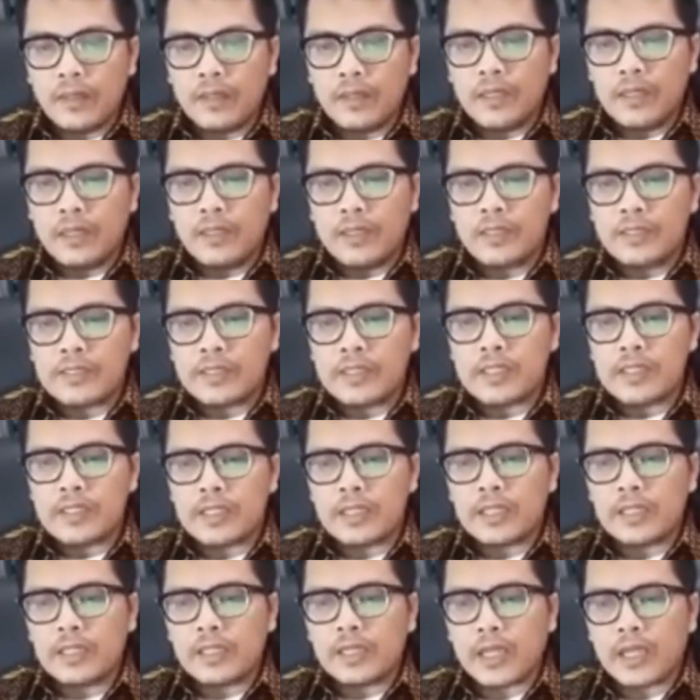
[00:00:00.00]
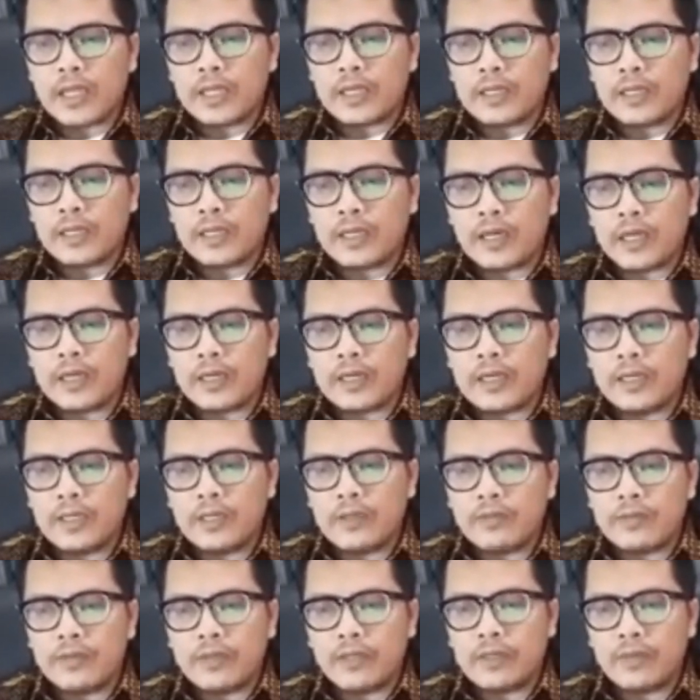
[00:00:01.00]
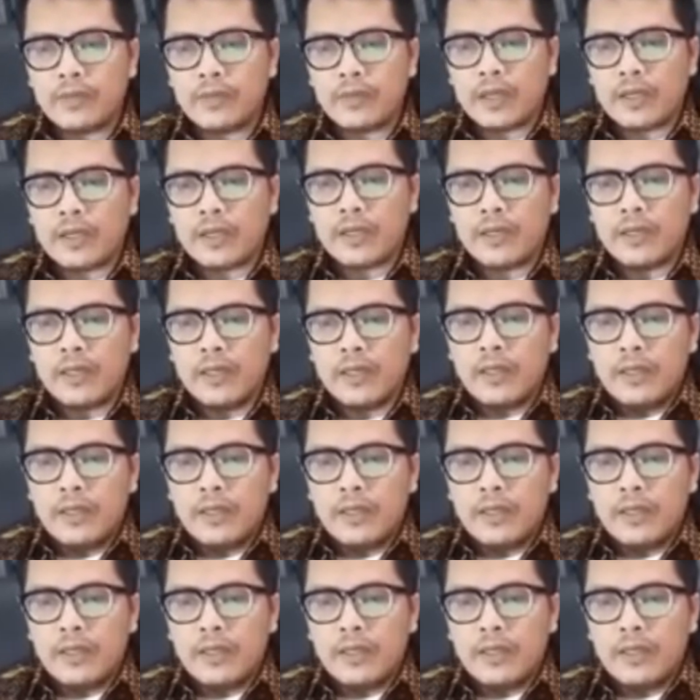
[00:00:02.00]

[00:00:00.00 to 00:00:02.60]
The decision taken are individual